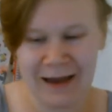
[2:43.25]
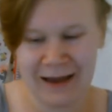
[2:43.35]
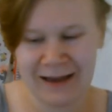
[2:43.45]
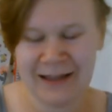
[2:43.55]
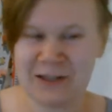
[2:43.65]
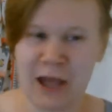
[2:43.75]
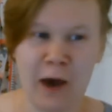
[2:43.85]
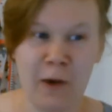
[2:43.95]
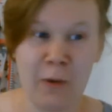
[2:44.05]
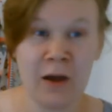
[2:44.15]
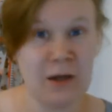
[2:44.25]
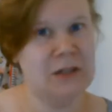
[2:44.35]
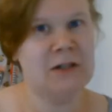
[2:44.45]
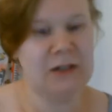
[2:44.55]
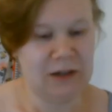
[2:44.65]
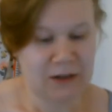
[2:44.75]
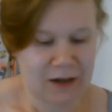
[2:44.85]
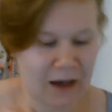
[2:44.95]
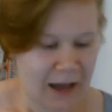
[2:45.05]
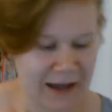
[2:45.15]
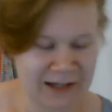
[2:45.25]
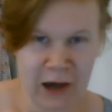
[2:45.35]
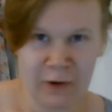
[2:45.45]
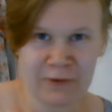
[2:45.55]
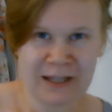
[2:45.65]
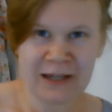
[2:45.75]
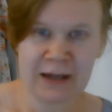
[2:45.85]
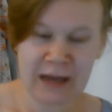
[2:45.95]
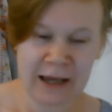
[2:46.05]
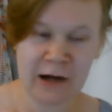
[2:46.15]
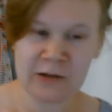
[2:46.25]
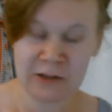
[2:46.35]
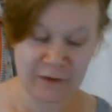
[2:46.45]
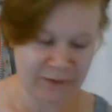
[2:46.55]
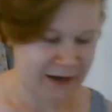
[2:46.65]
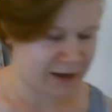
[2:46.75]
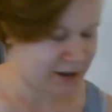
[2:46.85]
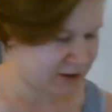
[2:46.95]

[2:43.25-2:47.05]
So here goes nothing.